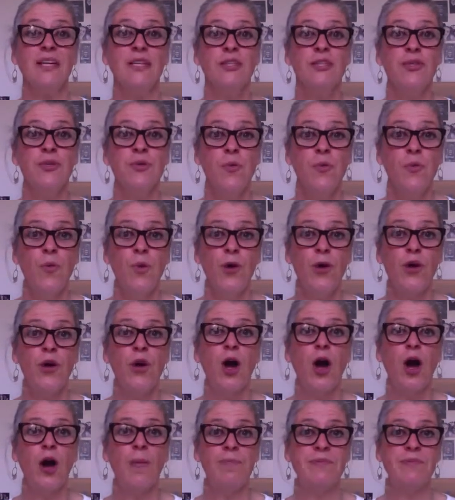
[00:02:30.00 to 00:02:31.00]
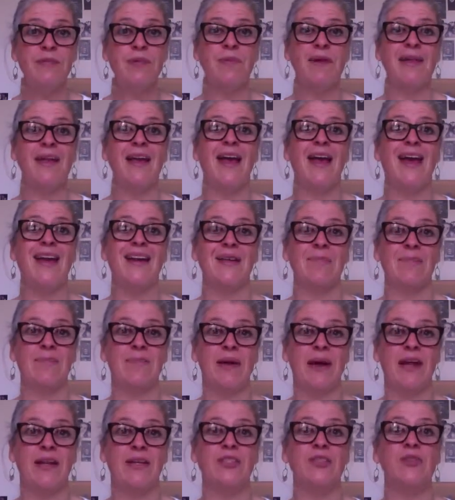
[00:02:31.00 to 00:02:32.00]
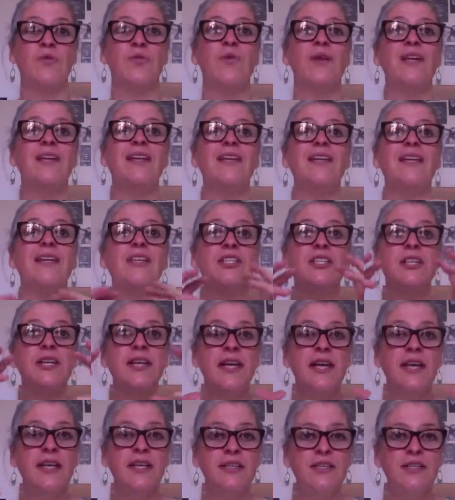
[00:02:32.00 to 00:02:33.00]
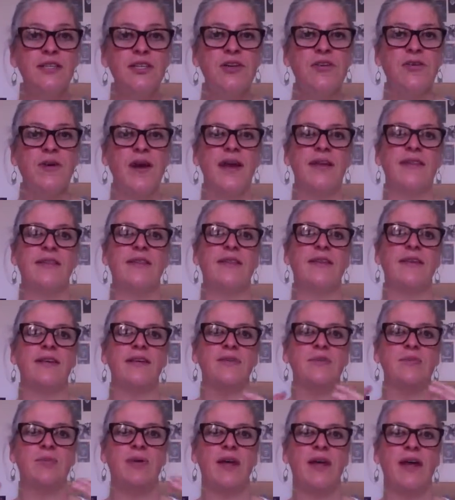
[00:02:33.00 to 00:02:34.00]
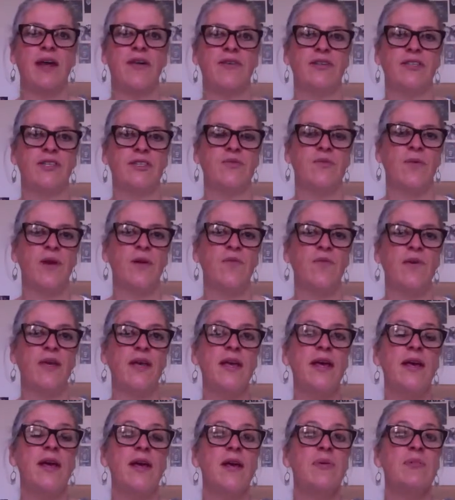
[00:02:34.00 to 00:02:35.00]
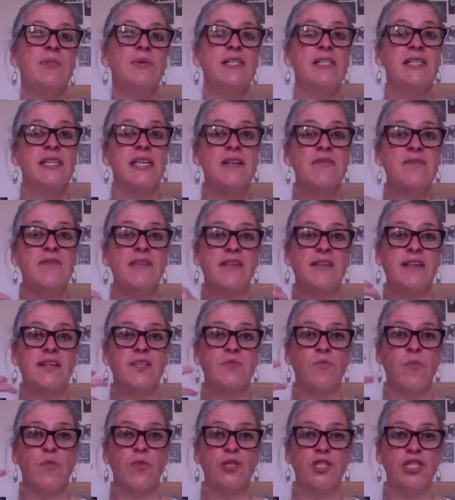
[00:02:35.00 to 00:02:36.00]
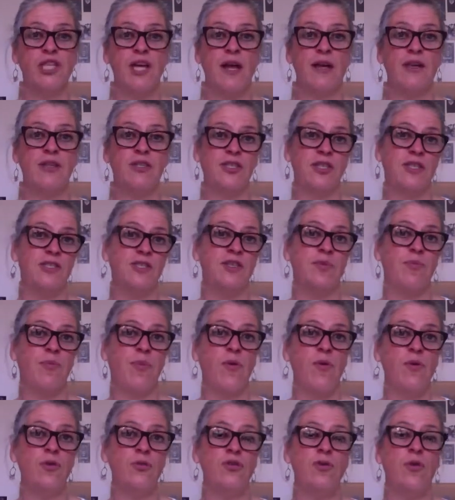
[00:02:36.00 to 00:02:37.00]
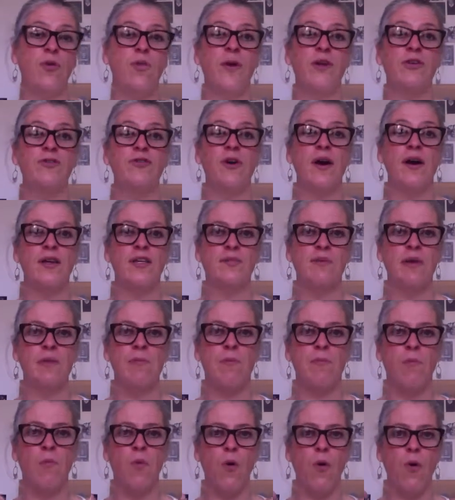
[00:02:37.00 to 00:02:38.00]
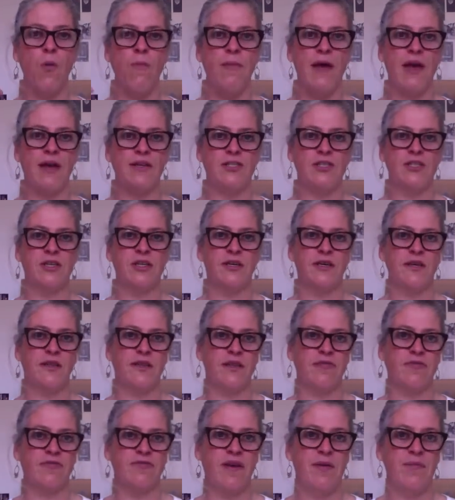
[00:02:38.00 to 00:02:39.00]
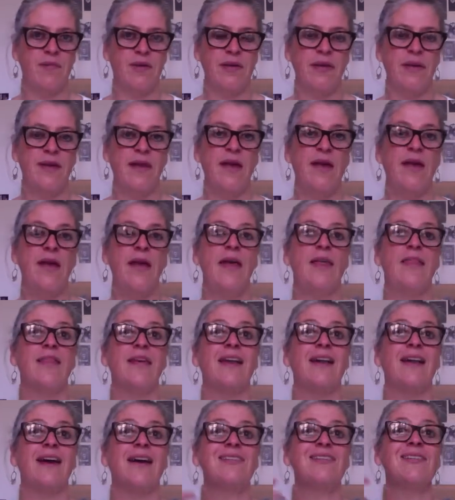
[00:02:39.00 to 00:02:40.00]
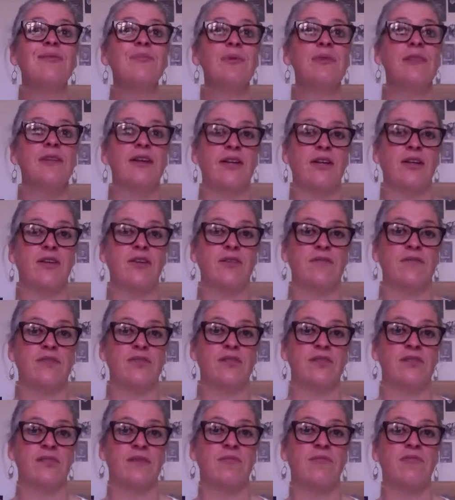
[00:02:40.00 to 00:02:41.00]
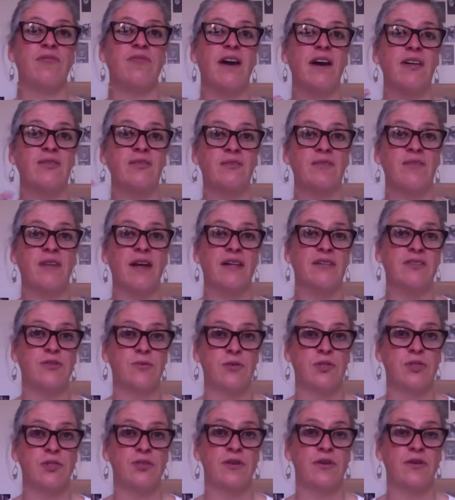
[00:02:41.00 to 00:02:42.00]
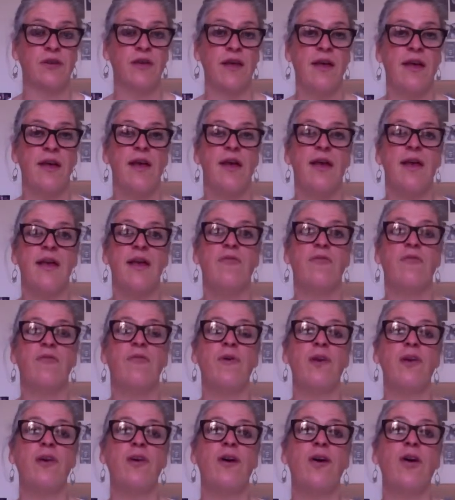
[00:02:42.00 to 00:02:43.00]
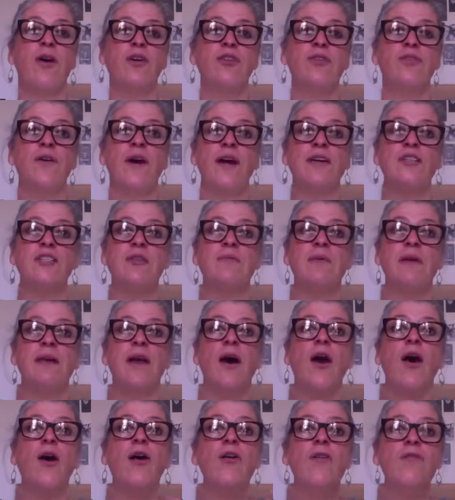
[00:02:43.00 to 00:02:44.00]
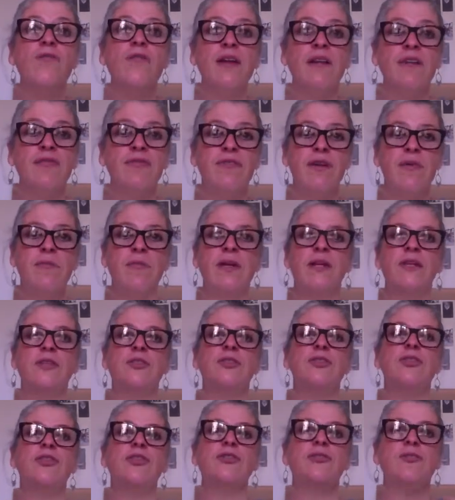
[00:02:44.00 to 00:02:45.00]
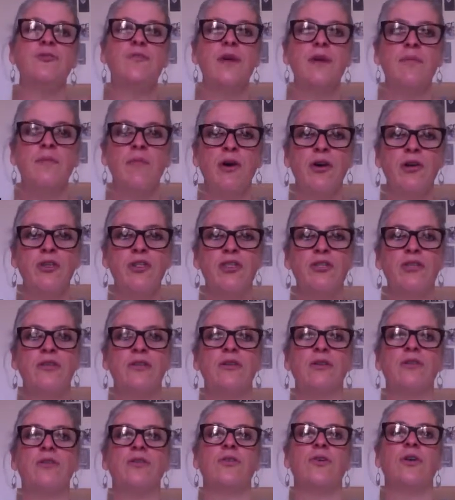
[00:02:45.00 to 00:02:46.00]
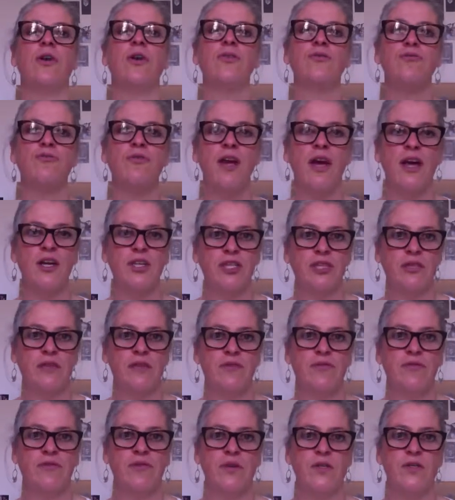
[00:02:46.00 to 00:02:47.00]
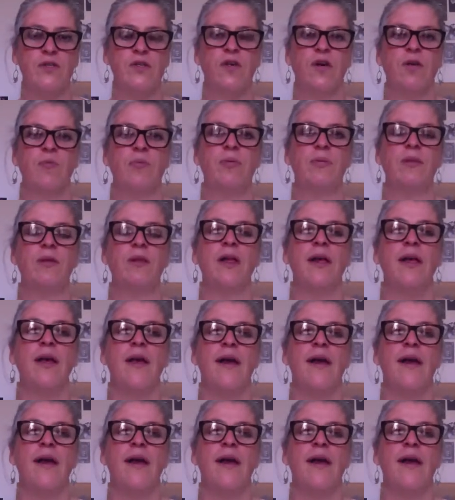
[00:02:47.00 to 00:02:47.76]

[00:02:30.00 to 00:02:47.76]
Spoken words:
to work optimally and in balance, we need to integrate these polarities. When we perceive that there's more challenge and support, or we're trying to be more masculine than feminine, then our sympathetic nervous system, fight or flight, switches on. If we are trying to be overly feminine, too emotional, not rational, for example,